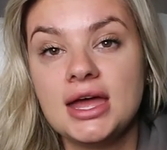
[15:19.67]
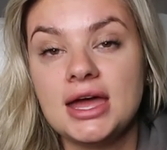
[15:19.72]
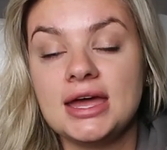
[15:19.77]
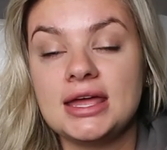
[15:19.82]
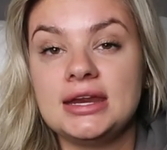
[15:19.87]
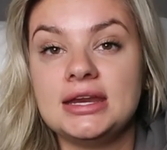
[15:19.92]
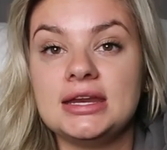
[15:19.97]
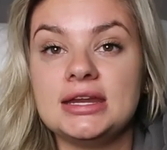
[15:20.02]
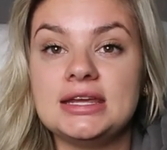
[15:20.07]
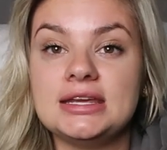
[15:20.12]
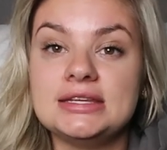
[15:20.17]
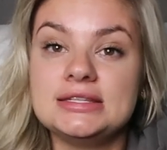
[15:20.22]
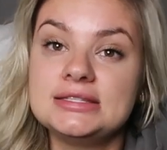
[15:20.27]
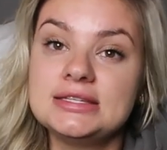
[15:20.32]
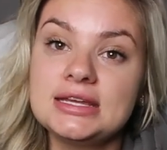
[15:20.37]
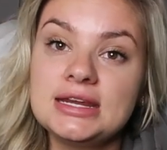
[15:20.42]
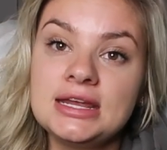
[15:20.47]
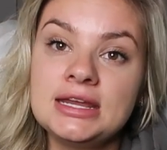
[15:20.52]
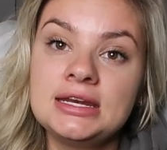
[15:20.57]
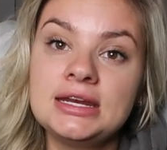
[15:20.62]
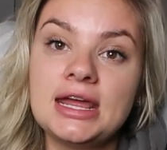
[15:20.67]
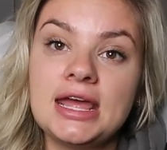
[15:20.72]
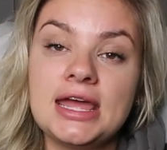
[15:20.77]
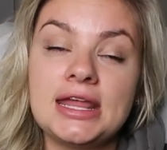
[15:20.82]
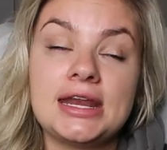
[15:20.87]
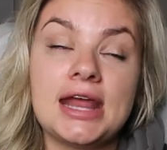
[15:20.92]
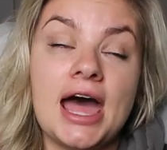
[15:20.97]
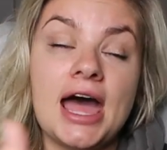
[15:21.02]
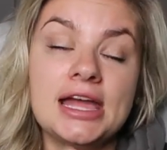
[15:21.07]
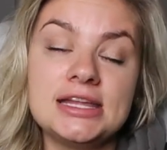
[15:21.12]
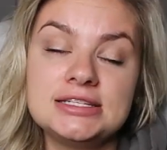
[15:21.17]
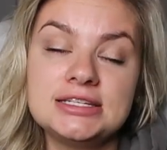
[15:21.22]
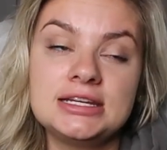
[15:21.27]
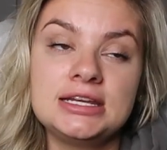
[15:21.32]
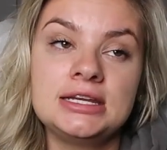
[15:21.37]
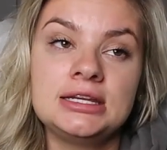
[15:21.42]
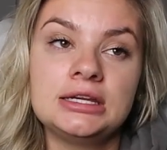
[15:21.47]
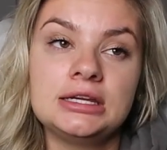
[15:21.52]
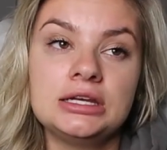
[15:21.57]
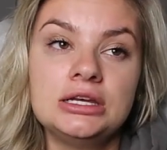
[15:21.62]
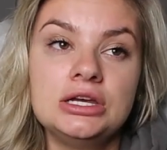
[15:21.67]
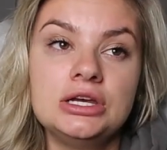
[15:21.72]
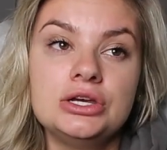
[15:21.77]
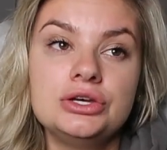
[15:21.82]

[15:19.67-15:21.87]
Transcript: and he didn't, and I didn't,